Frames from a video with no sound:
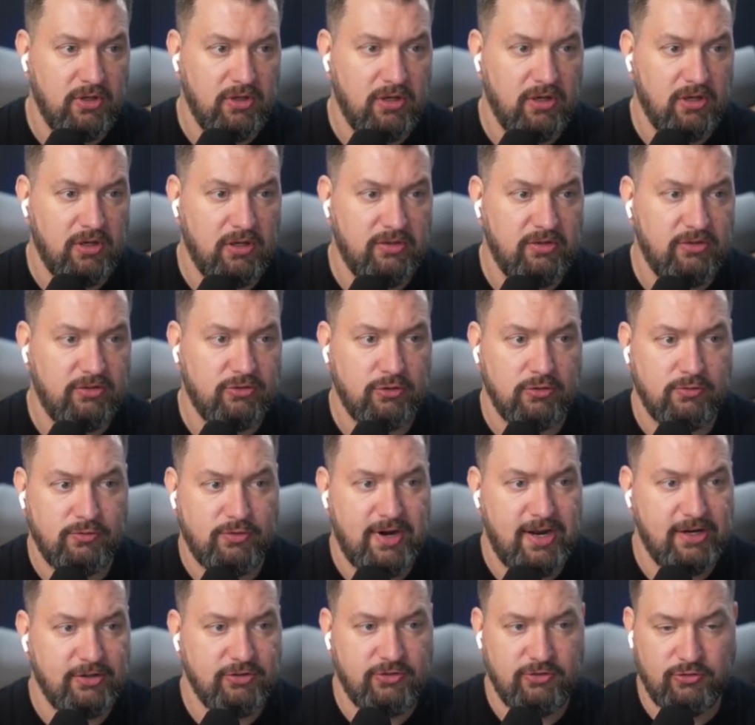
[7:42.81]
These server
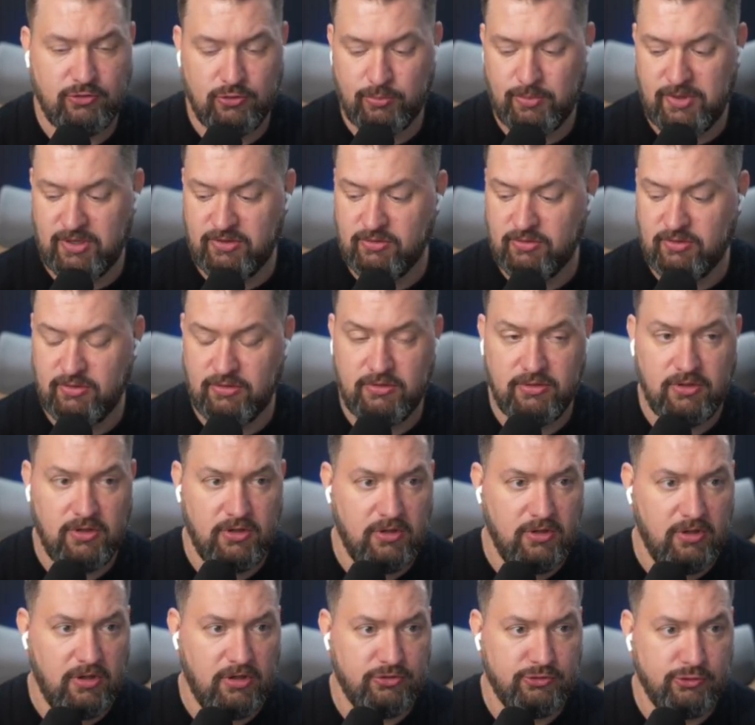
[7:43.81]
actions are basically
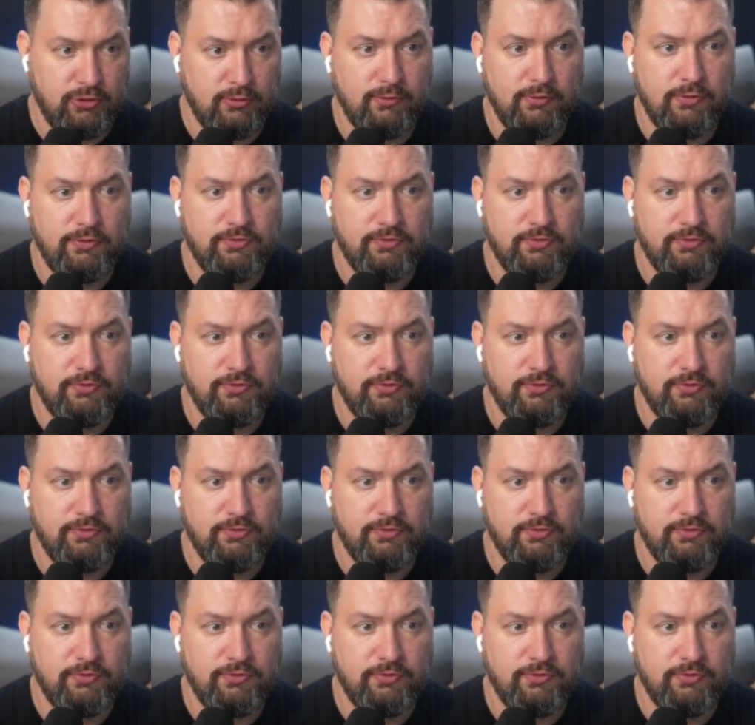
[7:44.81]
server